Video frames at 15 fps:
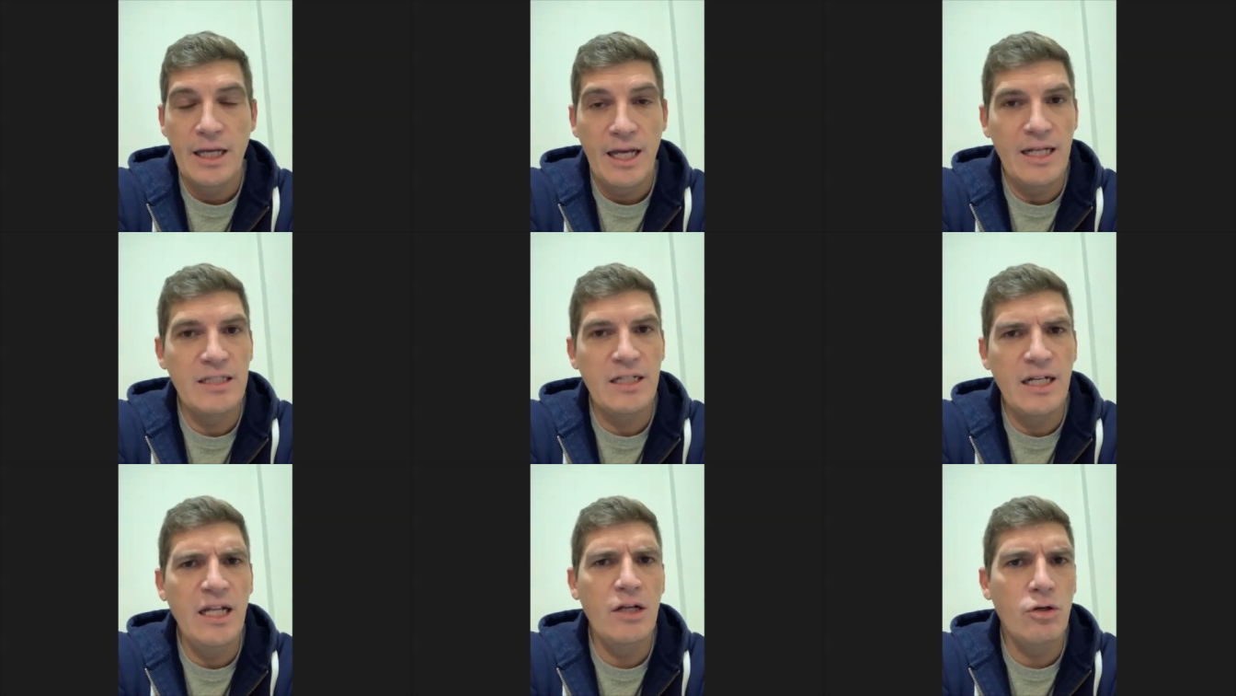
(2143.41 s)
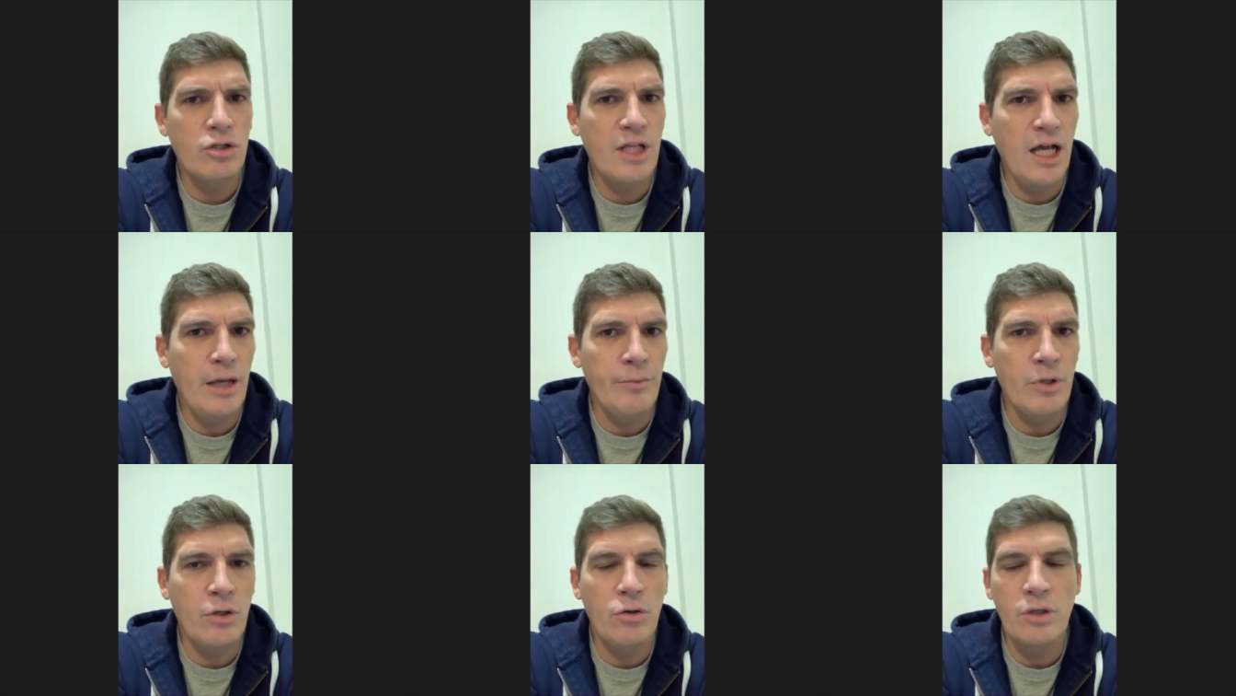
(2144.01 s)
And it's a really good
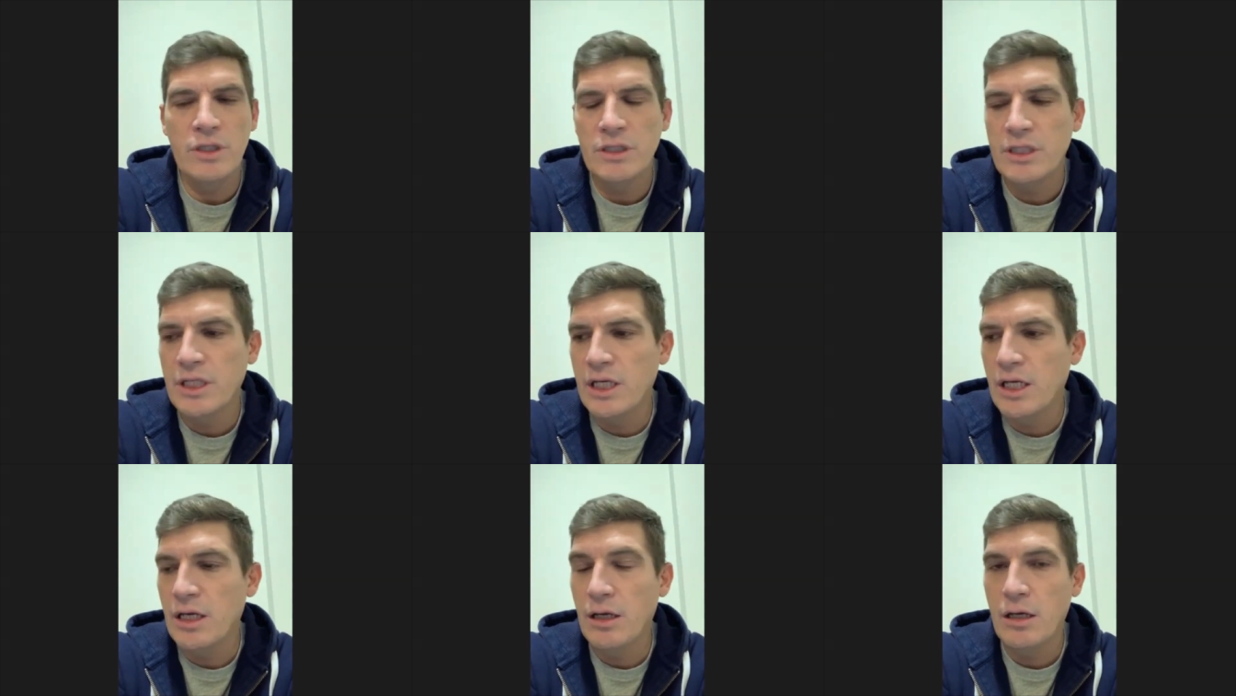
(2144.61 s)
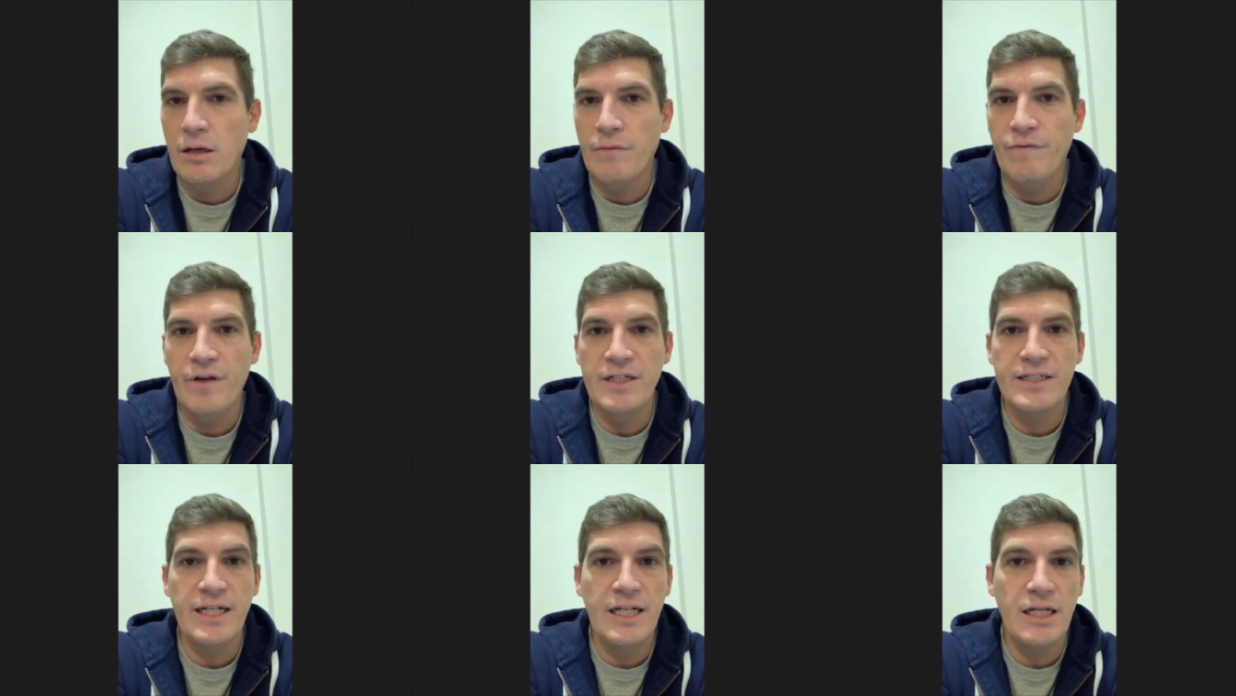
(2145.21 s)
time, you know. It's uh,
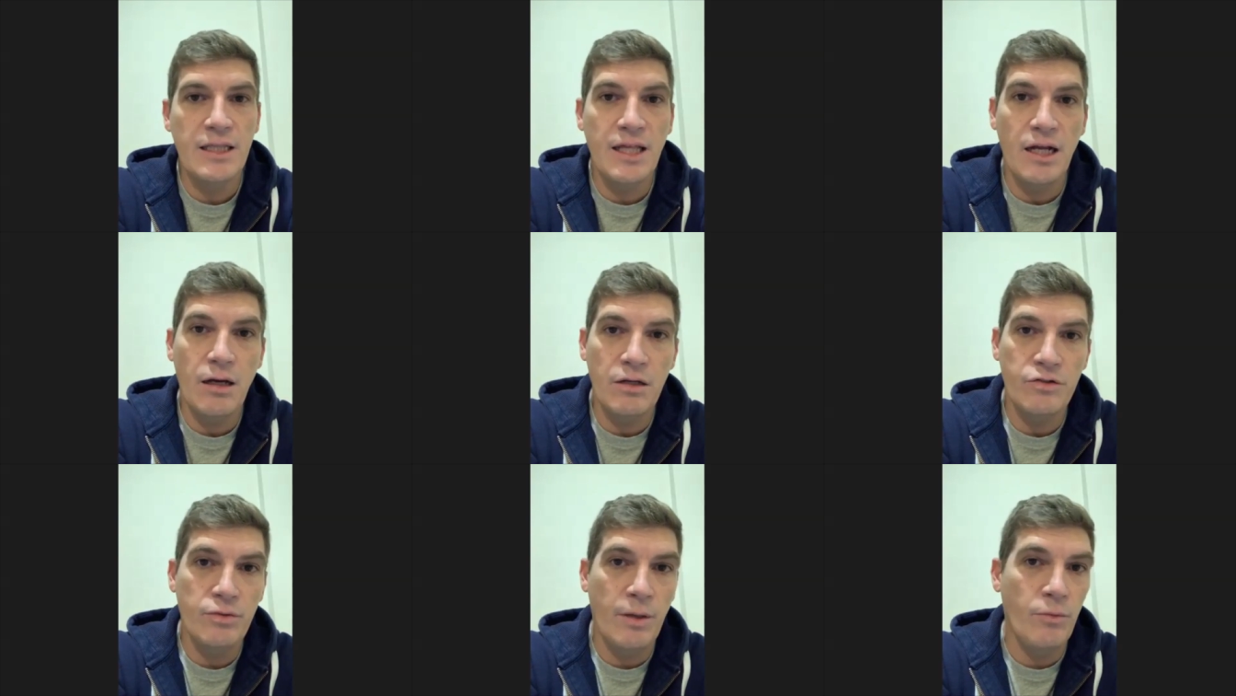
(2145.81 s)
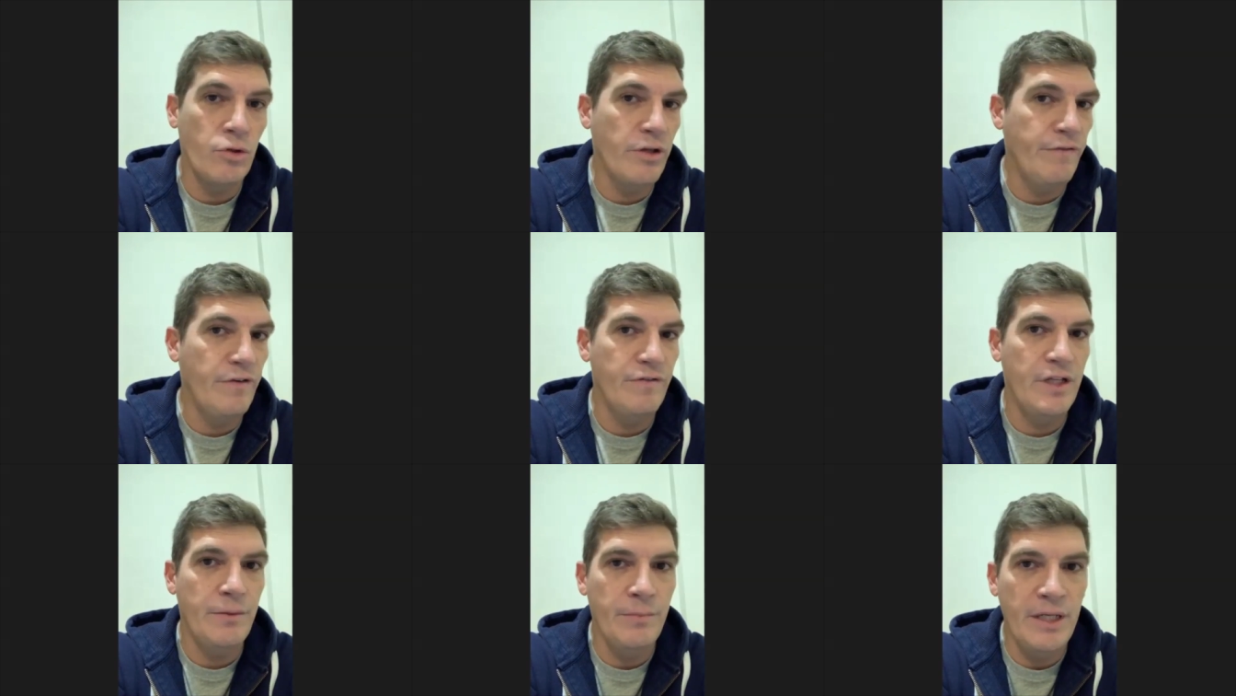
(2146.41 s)
first Greek that I swam on the
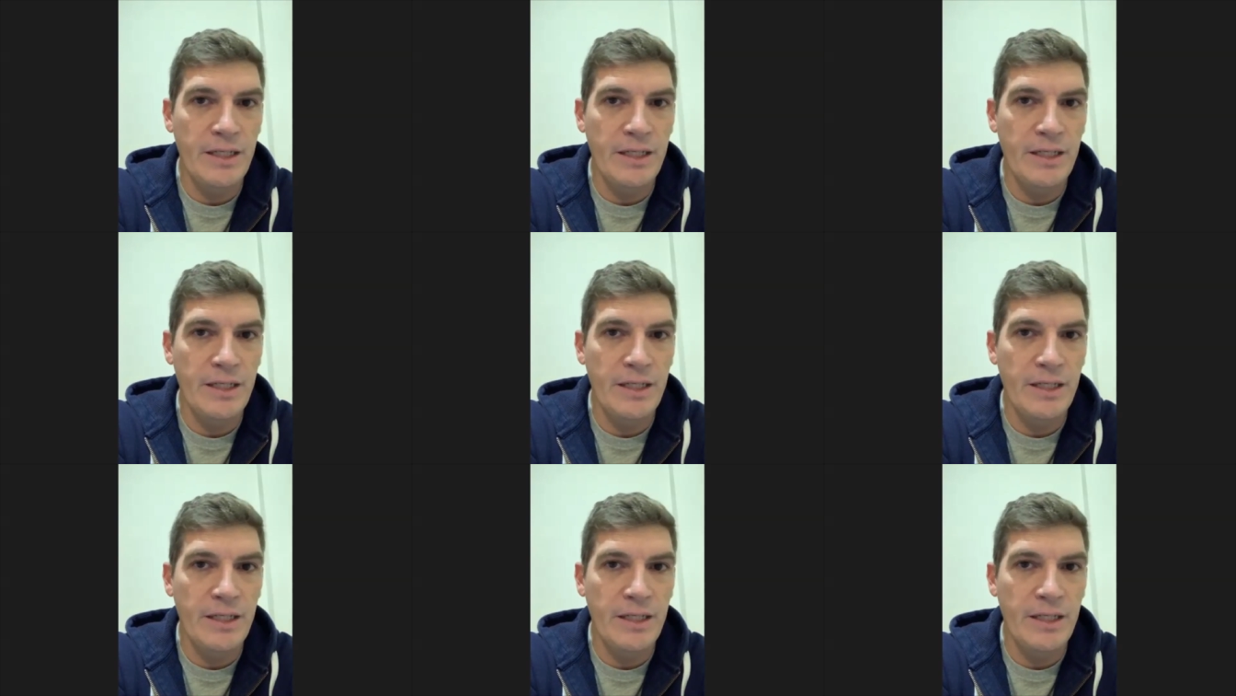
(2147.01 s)
15